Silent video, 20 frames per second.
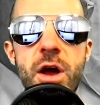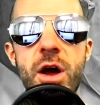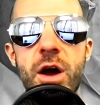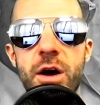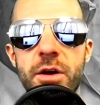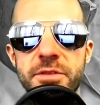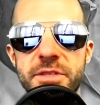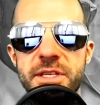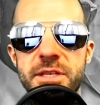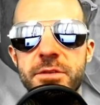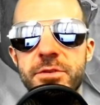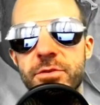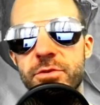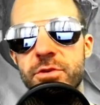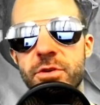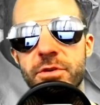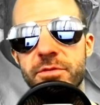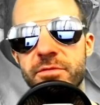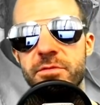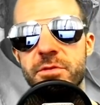until your
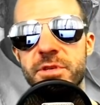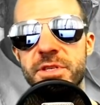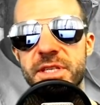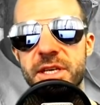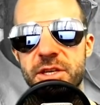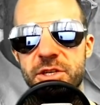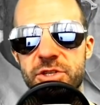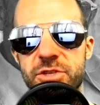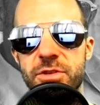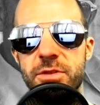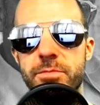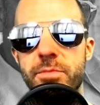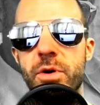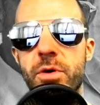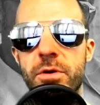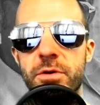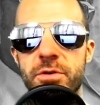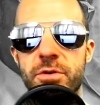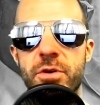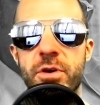conversational
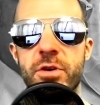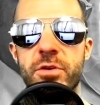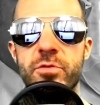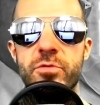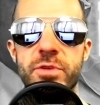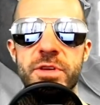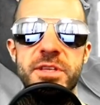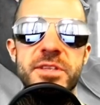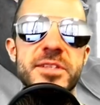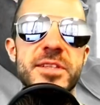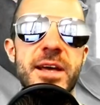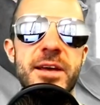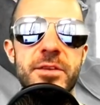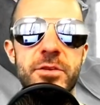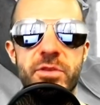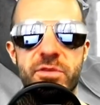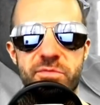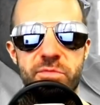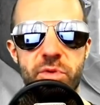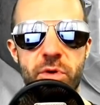partner agrees that you
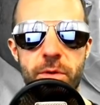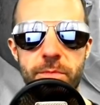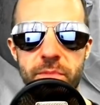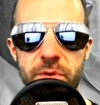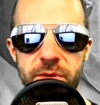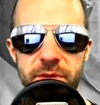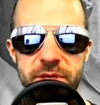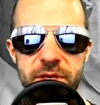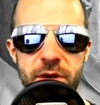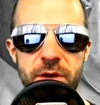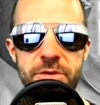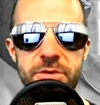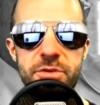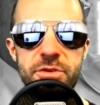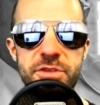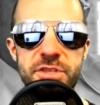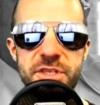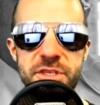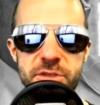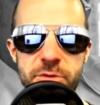have properly
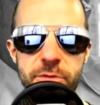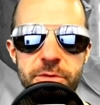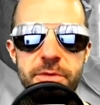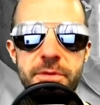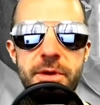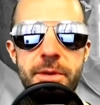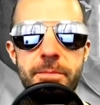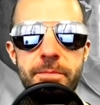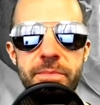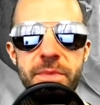understood them.